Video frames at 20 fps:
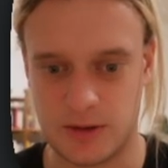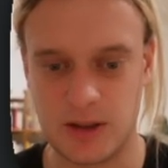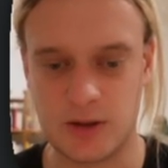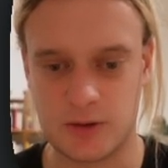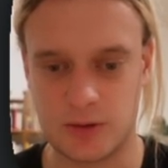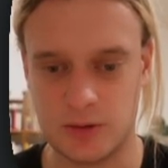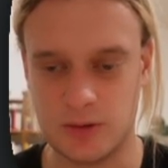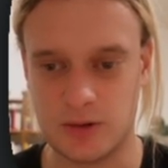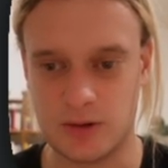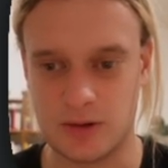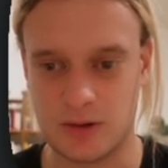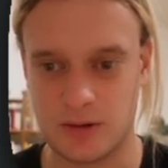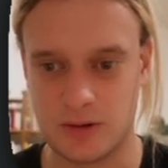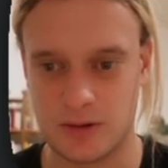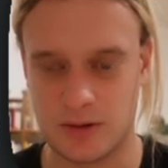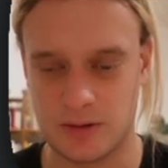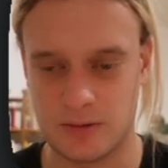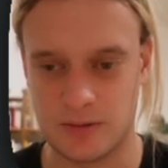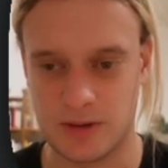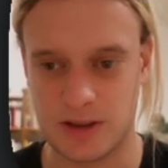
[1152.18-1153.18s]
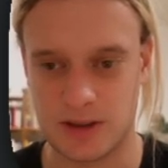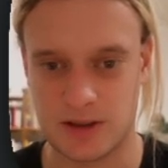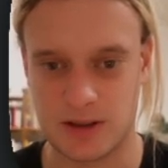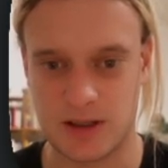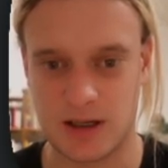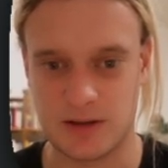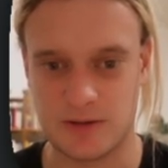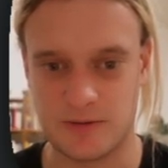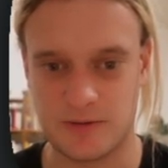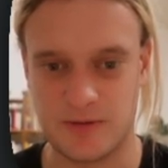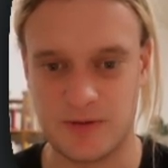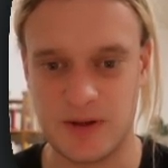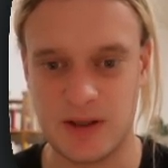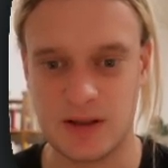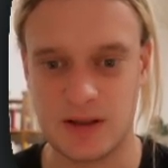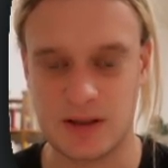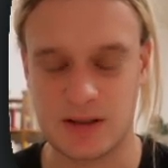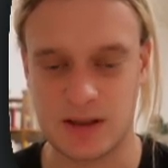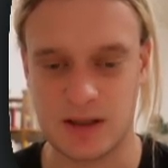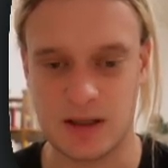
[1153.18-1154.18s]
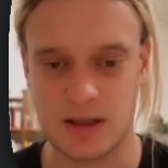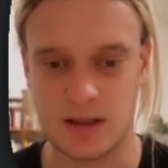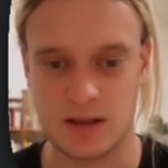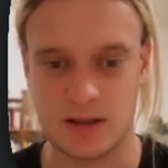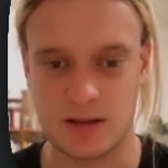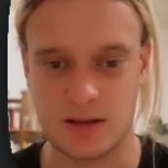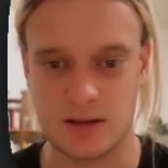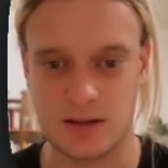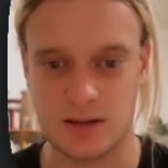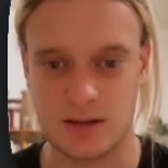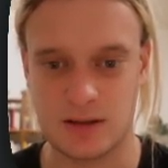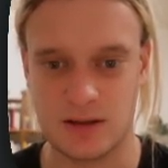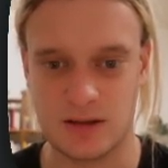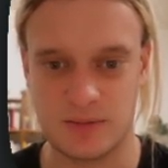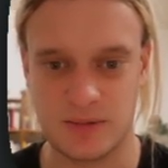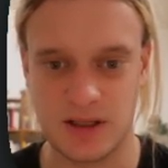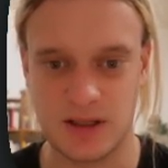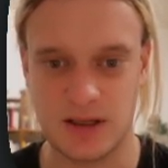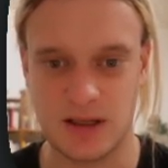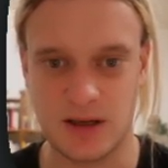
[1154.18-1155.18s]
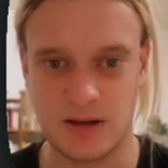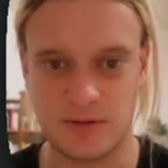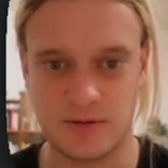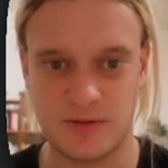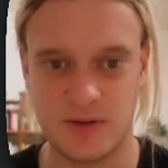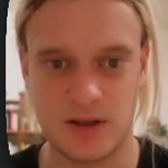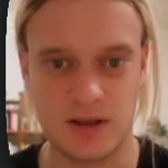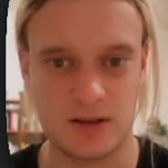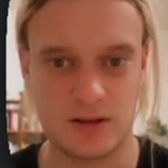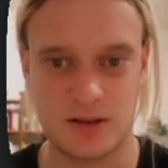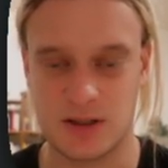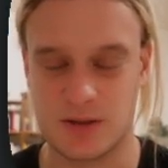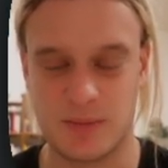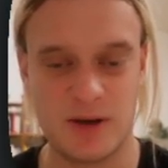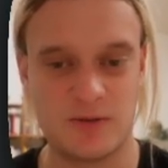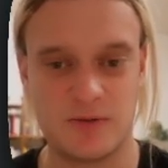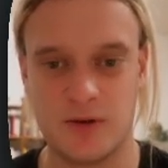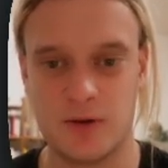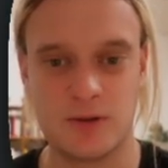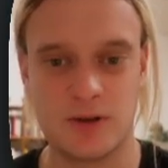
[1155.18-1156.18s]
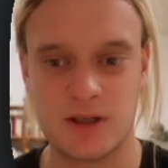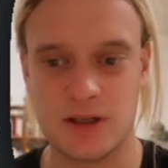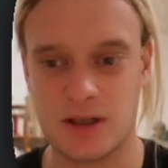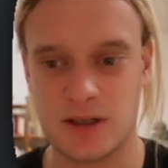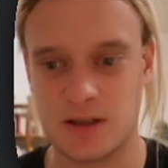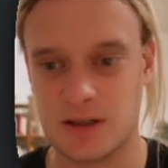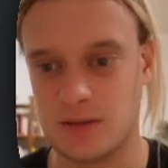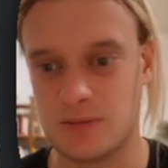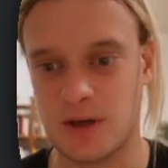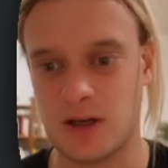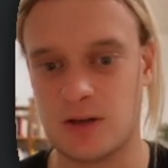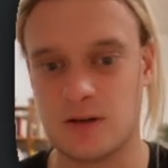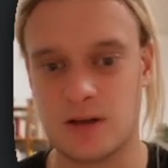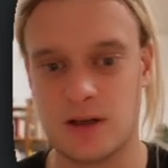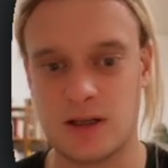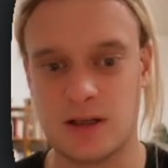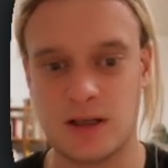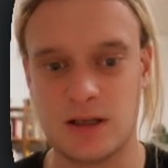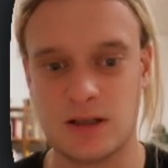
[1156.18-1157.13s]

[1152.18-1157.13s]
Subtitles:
cool, that we can kind of feed this in a PDF just by forwarding it an email, and it